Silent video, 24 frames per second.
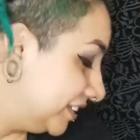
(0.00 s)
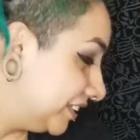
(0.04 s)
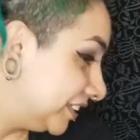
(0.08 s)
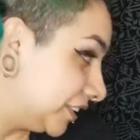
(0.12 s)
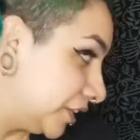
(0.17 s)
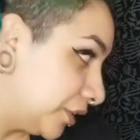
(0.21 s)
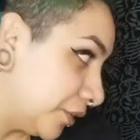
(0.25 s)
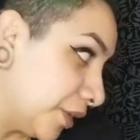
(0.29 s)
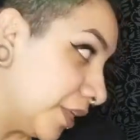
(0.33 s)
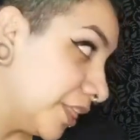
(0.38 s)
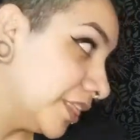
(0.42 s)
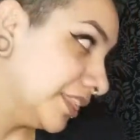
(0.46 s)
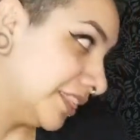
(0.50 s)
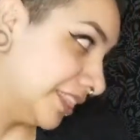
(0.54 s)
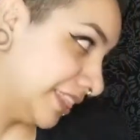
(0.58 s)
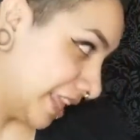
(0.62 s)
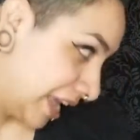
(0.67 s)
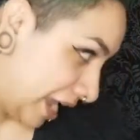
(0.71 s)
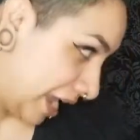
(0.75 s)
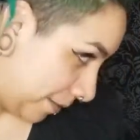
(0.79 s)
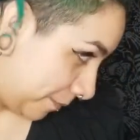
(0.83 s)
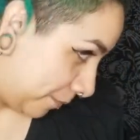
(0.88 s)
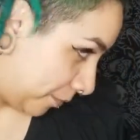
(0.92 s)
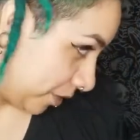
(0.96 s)
So
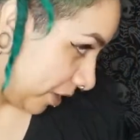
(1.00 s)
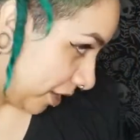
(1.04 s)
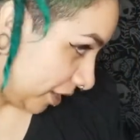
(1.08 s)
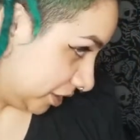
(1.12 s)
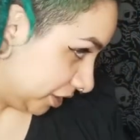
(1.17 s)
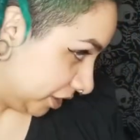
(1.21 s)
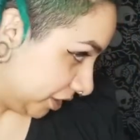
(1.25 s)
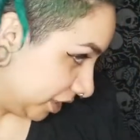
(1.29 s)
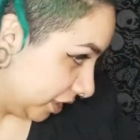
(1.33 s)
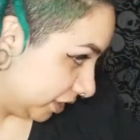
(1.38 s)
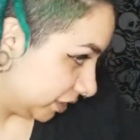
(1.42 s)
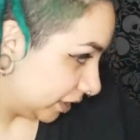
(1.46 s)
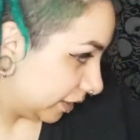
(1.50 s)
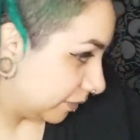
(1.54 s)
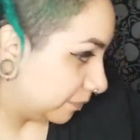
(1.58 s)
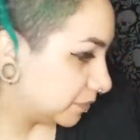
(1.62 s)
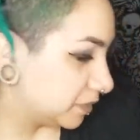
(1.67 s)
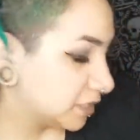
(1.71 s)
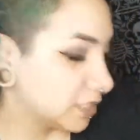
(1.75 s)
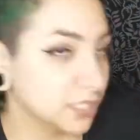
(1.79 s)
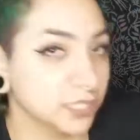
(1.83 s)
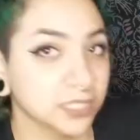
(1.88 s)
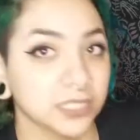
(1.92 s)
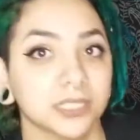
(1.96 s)
that project, I'm
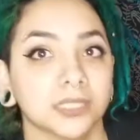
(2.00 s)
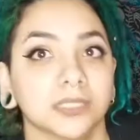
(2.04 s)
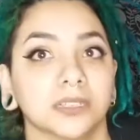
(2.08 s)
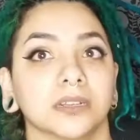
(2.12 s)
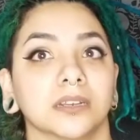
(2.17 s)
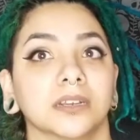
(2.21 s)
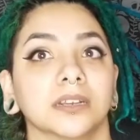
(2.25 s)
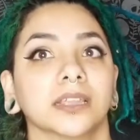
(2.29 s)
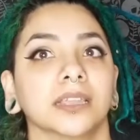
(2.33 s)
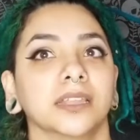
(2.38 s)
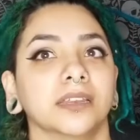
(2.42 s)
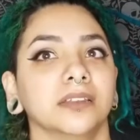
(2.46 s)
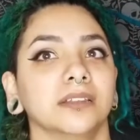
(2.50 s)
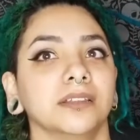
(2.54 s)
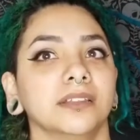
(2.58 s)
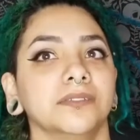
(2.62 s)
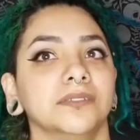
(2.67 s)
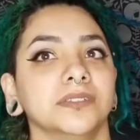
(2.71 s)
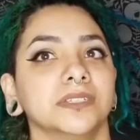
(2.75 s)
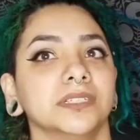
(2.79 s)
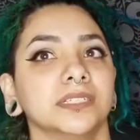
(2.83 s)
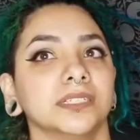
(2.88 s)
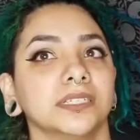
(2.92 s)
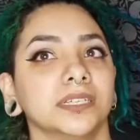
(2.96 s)
just going to start. Can y'all
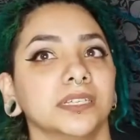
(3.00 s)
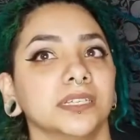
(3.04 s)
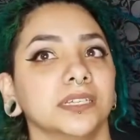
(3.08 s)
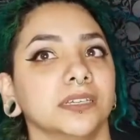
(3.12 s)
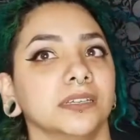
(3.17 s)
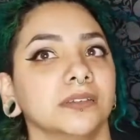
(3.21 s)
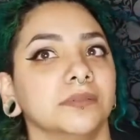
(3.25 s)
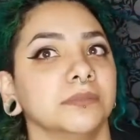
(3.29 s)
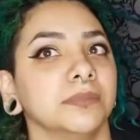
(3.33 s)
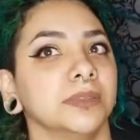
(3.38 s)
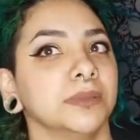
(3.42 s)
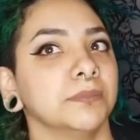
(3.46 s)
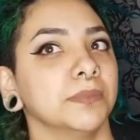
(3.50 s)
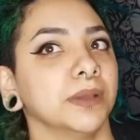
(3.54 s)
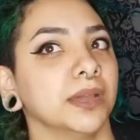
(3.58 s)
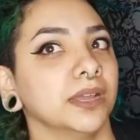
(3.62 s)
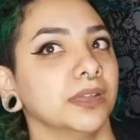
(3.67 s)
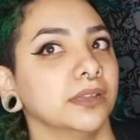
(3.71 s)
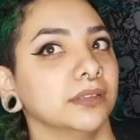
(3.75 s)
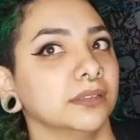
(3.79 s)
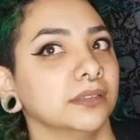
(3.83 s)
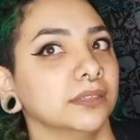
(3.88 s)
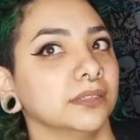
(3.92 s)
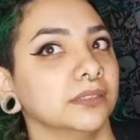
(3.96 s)
even see me
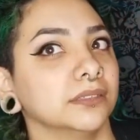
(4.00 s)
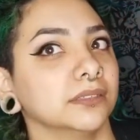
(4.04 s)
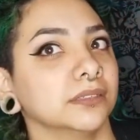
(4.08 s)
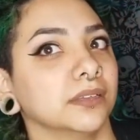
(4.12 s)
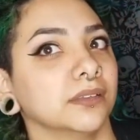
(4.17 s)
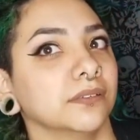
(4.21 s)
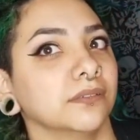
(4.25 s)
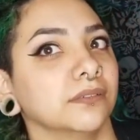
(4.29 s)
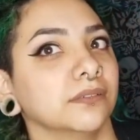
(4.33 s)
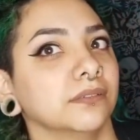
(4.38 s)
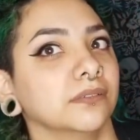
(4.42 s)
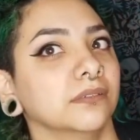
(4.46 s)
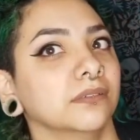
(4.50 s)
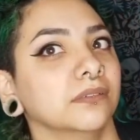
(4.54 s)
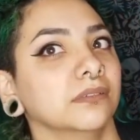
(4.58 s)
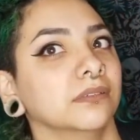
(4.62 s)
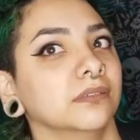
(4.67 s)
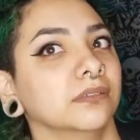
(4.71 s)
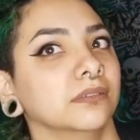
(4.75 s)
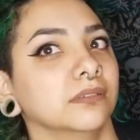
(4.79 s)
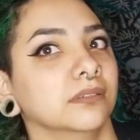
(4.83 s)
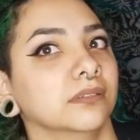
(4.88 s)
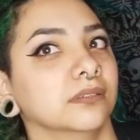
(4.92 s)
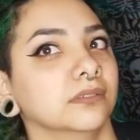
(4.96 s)
piling stuff?
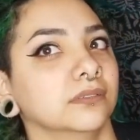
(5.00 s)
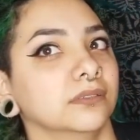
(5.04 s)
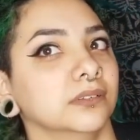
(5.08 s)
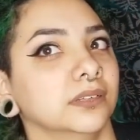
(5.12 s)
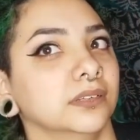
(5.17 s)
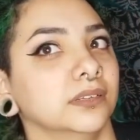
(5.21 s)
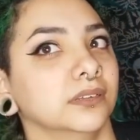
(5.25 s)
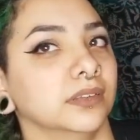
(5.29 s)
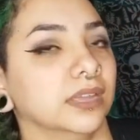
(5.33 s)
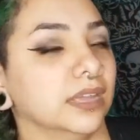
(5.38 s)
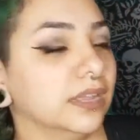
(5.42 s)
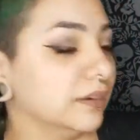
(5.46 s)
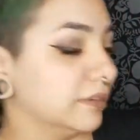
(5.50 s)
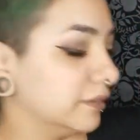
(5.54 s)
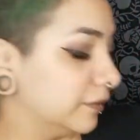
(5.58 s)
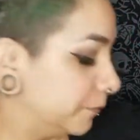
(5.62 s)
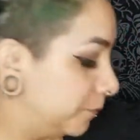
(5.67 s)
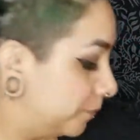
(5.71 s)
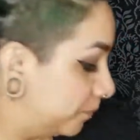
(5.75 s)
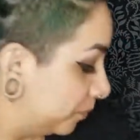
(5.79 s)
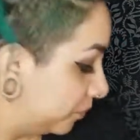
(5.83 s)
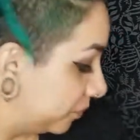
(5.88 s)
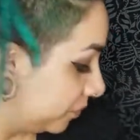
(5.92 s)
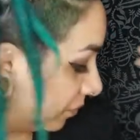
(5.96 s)
I don't know.
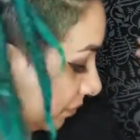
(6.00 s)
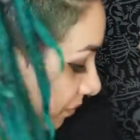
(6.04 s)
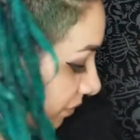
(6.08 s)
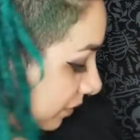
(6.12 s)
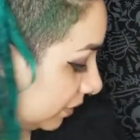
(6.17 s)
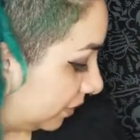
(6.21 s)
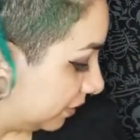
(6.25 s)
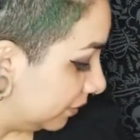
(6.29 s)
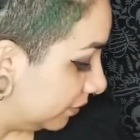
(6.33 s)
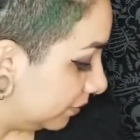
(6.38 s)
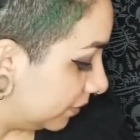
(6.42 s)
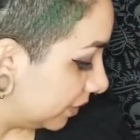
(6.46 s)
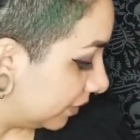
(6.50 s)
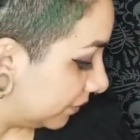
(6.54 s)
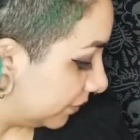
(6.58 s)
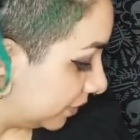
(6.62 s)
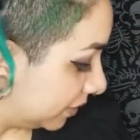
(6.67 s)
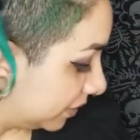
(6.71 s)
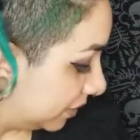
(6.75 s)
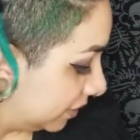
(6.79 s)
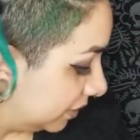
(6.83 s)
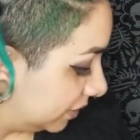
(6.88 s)
Whatever.